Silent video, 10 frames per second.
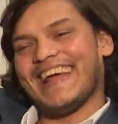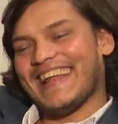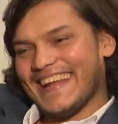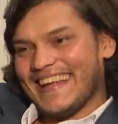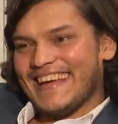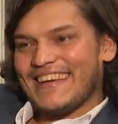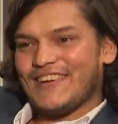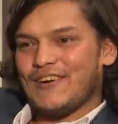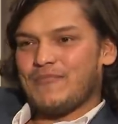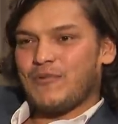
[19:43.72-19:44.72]
Then,
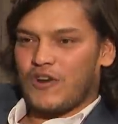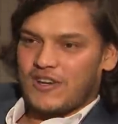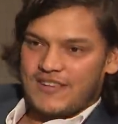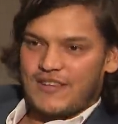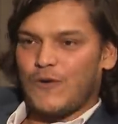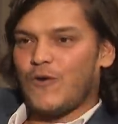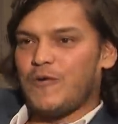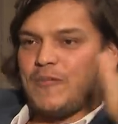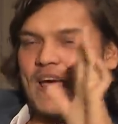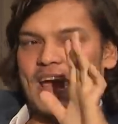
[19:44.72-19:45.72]
you know, plotted the
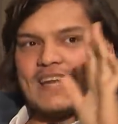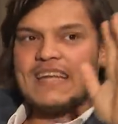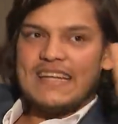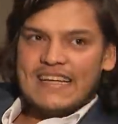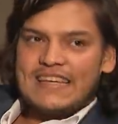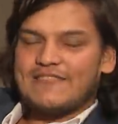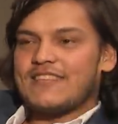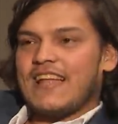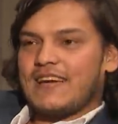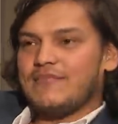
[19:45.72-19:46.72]
whole plan. Uh. It
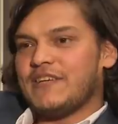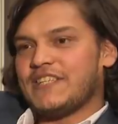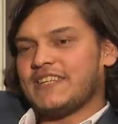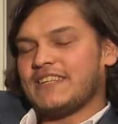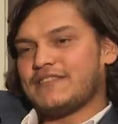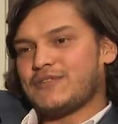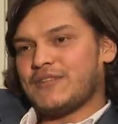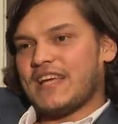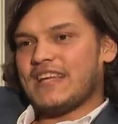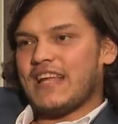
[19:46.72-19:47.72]
was like a mission. So
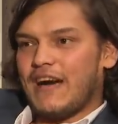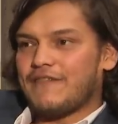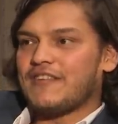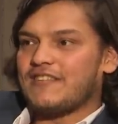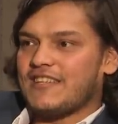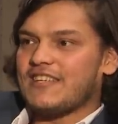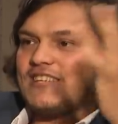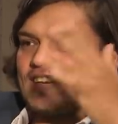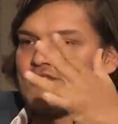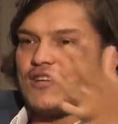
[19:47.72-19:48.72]
then after three
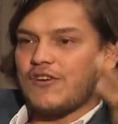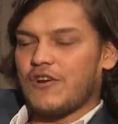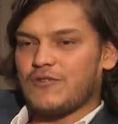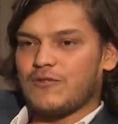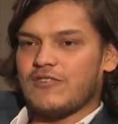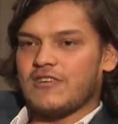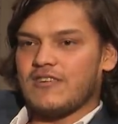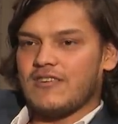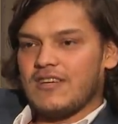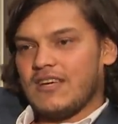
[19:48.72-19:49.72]
years, actually, I got to know
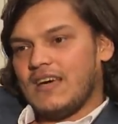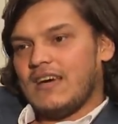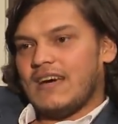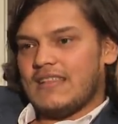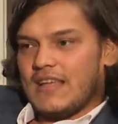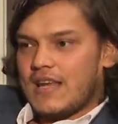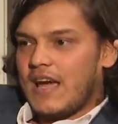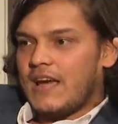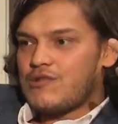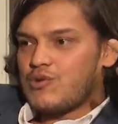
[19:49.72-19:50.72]
her. And then
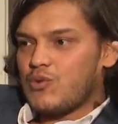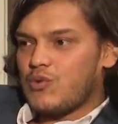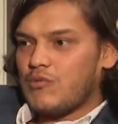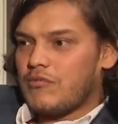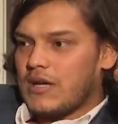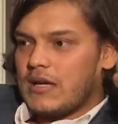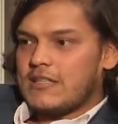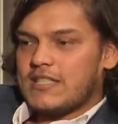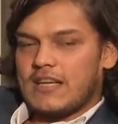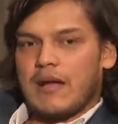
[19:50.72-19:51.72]
I had to
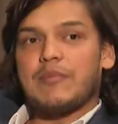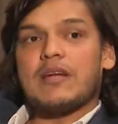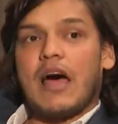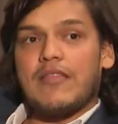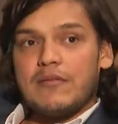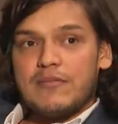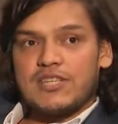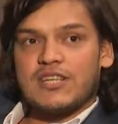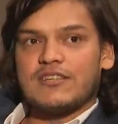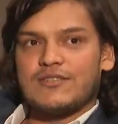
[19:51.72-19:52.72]
set up another
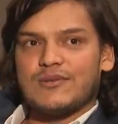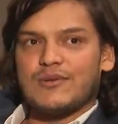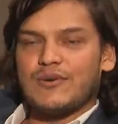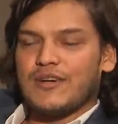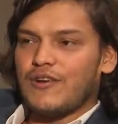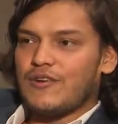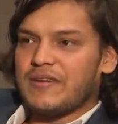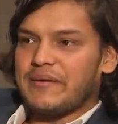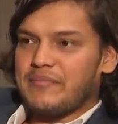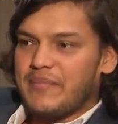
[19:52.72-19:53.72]
mission to, you
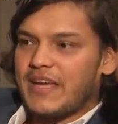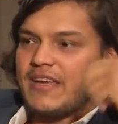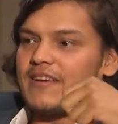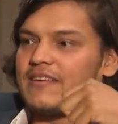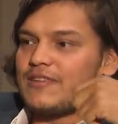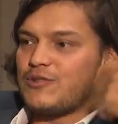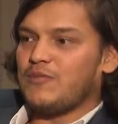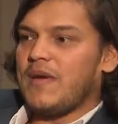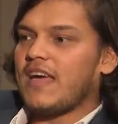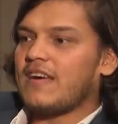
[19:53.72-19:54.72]
know, make it, to
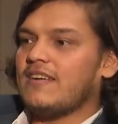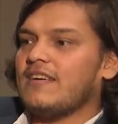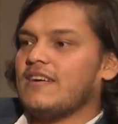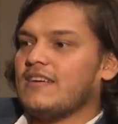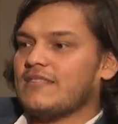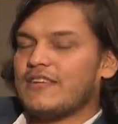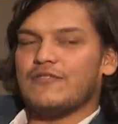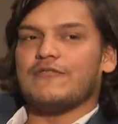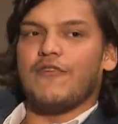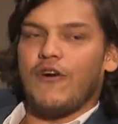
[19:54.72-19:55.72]
make her, you
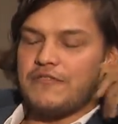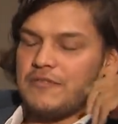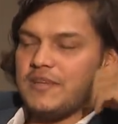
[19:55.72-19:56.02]
know, fall for